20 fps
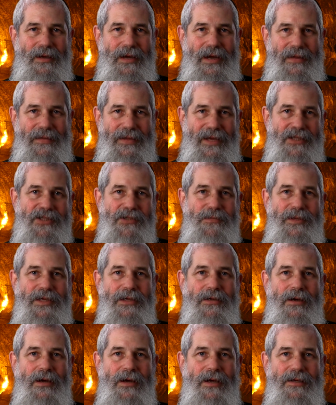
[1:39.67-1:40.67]
And that's
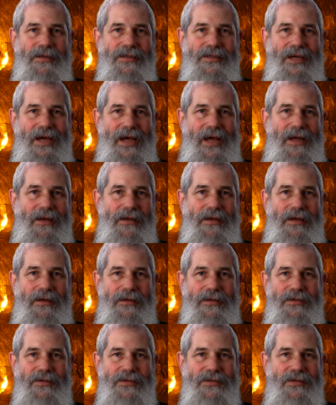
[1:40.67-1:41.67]
because
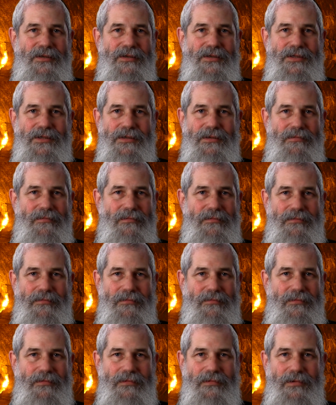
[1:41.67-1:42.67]
Hallel is this
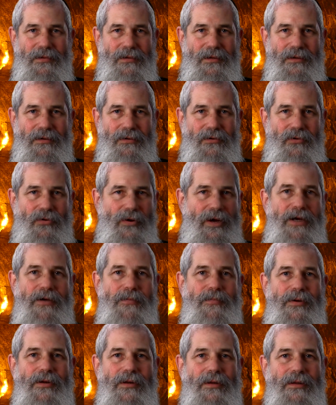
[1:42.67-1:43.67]

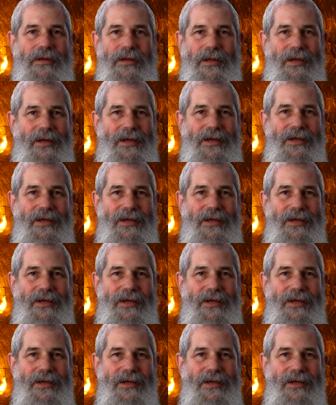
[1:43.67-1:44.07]
incredible,